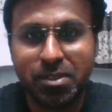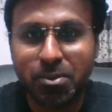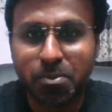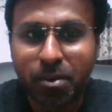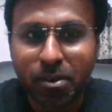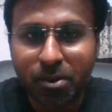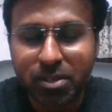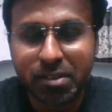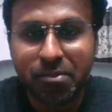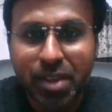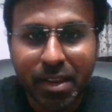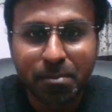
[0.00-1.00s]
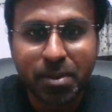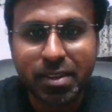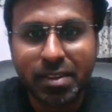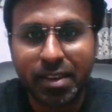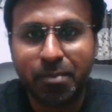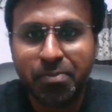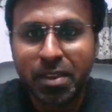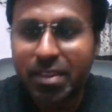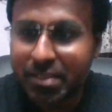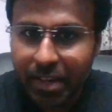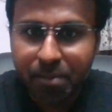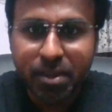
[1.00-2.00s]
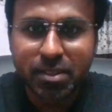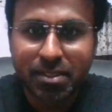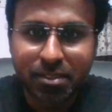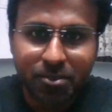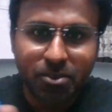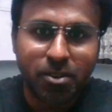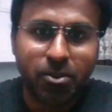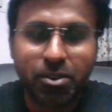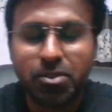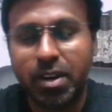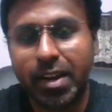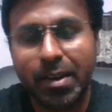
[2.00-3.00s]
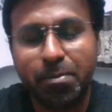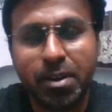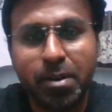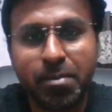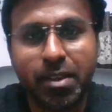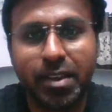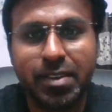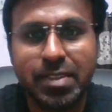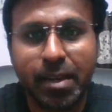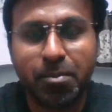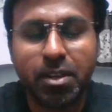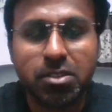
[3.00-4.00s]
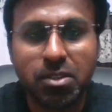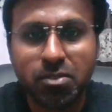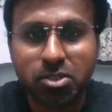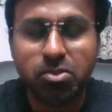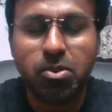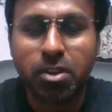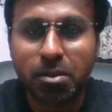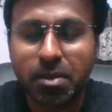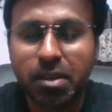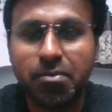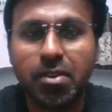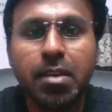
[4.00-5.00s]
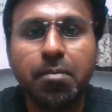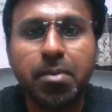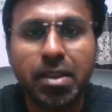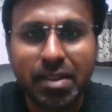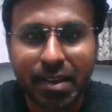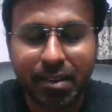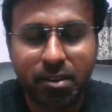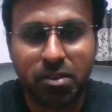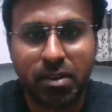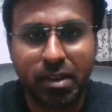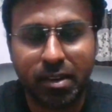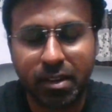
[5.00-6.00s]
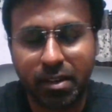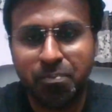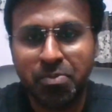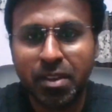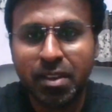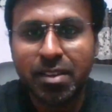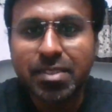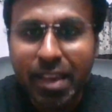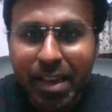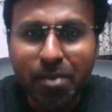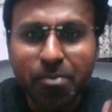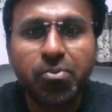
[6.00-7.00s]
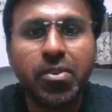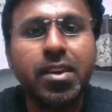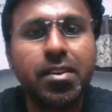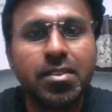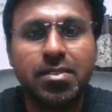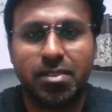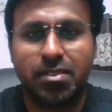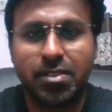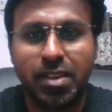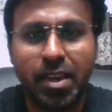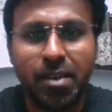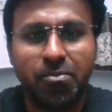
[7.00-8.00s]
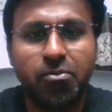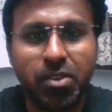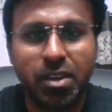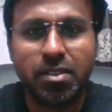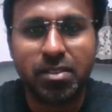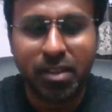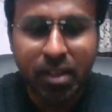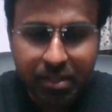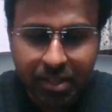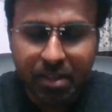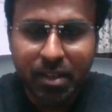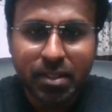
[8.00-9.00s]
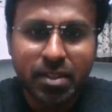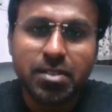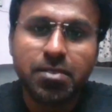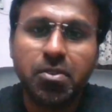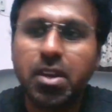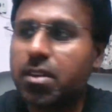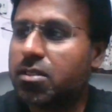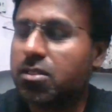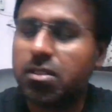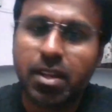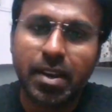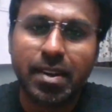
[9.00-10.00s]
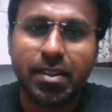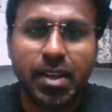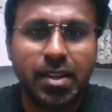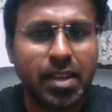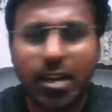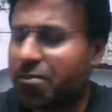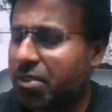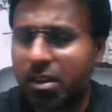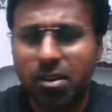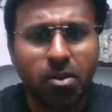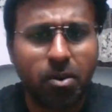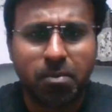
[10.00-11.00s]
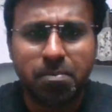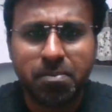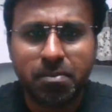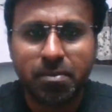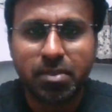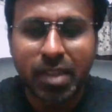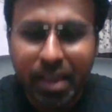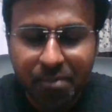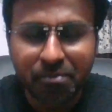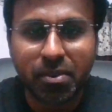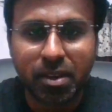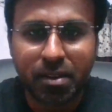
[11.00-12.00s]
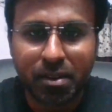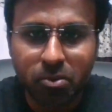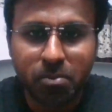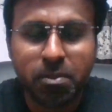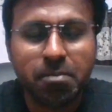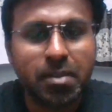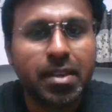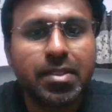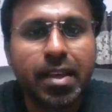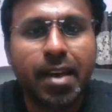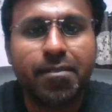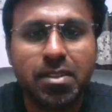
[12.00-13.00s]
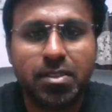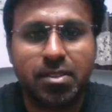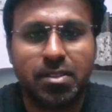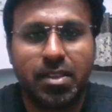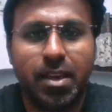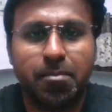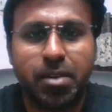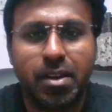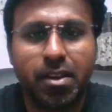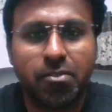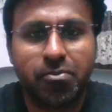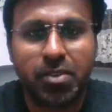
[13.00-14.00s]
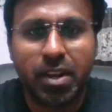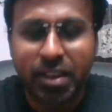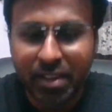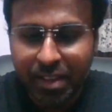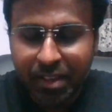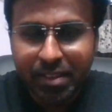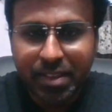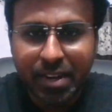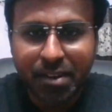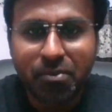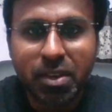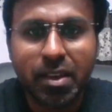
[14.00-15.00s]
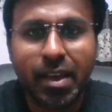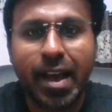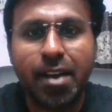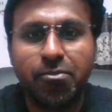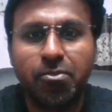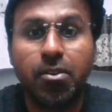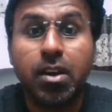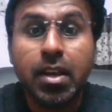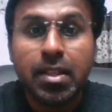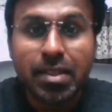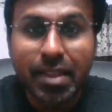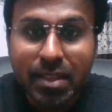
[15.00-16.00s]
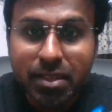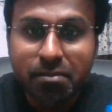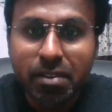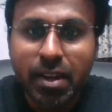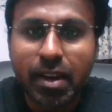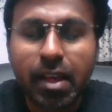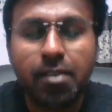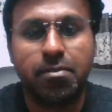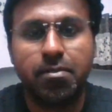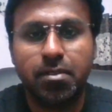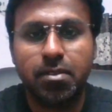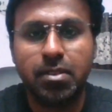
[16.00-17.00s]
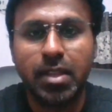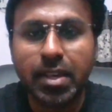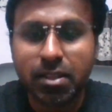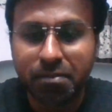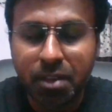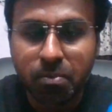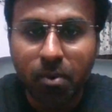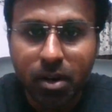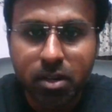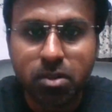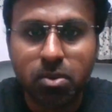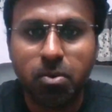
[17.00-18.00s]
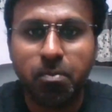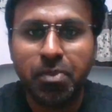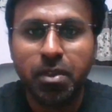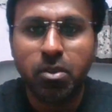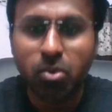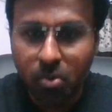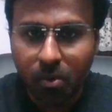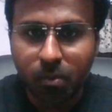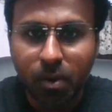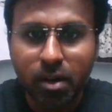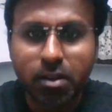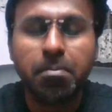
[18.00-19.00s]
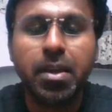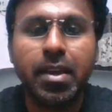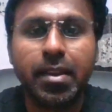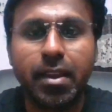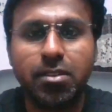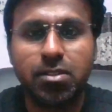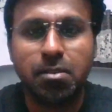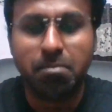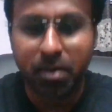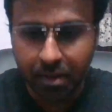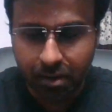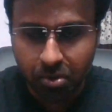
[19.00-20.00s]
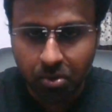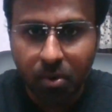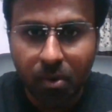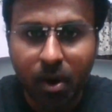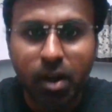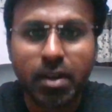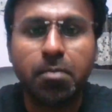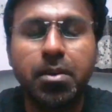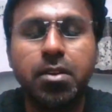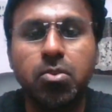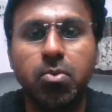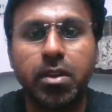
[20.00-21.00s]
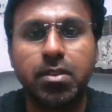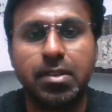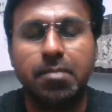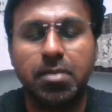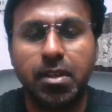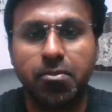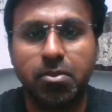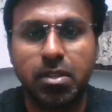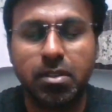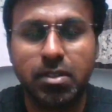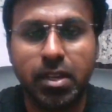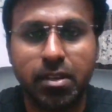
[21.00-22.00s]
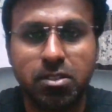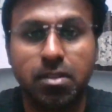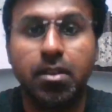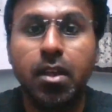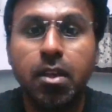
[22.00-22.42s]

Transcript: tomorrow is a very big day. Same as you are going to write preliminary examination, which is going to be a very big day in your career. Same fears. See, this fear is greater than that fear. No. Same fear. Human beings have the same kind of feeling that we have for things we love. things we want to do. You want to be a nation builder. You want to be doing something for this nation.